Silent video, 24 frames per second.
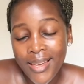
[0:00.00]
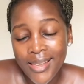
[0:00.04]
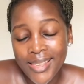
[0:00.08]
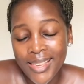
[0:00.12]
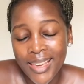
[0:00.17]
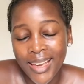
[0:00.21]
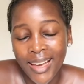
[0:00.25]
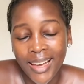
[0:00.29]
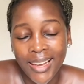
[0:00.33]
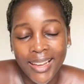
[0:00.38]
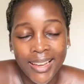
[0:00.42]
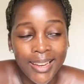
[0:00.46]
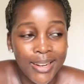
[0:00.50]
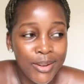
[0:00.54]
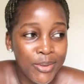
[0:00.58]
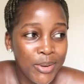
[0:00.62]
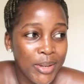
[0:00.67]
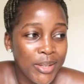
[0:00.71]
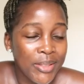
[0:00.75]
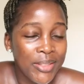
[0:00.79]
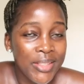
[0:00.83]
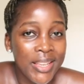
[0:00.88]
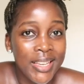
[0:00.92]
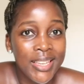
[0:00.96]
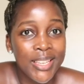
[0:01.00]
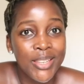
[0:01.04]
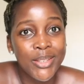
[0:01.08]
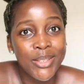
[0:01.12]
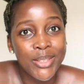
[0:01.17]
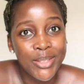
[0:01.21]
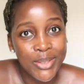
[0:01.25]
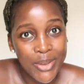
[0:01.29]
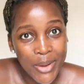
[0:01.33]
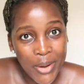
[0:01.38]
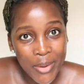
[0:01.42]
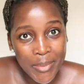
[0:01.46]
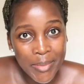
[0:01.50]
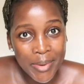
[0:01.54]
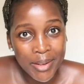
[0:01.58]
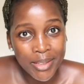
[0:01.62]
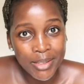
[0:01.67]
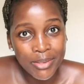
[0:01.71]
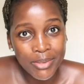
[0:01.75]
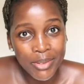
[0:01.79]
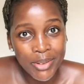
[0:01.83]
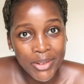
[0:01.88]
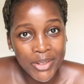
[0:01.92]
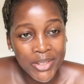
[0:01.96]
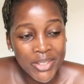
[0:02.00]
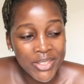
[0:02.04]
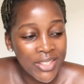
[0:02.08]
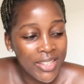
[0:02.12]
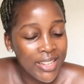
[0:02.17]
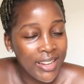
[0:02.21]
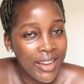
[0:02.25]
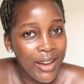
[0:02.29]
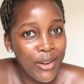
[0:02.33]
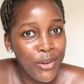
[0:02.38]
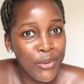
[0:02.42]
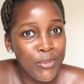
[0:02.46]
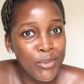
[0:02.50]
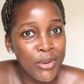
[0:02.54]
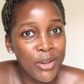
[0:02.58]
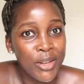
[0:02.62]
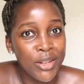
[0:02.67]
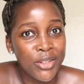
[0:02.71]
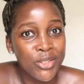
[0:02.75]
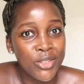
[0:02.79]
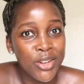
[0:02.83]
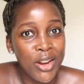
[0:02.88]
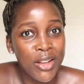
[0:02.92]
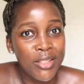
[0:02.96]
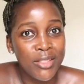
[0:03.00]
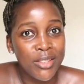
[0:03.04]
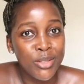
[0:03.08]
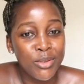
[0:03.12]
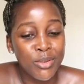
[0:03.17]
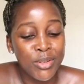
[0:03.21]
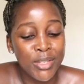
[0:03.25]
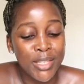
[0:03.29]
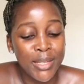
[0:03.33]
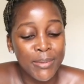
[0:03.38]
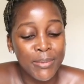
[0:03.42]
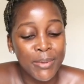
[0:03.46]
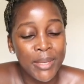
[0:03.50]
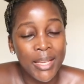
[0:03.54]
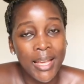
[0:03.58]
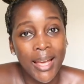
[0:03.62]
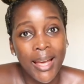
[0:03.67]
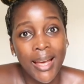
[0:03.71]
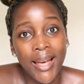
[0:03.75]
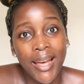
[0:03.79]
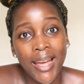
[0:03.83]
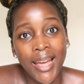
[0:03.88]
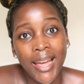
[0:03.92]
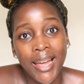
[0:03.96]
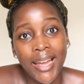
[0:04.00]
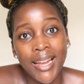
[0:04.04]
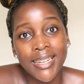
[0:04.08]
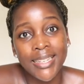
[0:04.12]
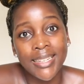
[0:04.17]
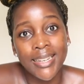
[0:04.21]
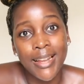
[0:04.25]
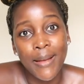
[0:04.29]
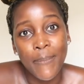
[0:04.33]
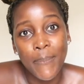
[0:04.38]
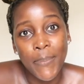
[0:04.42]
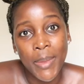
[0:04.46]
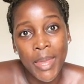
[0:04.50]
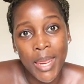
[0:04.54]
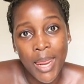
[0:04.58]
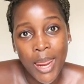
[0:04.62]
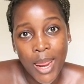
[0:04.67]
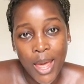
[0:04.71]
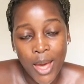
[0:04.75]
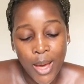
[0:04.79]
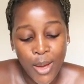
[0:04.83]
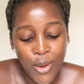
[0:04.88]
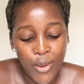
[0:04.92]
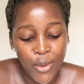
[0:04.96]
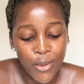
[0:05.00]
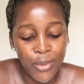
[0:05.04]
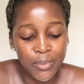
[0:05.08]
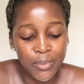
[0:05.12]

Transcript: Yeah, anyway, thank you so much for watching. I hope you can try this recipe and let me know.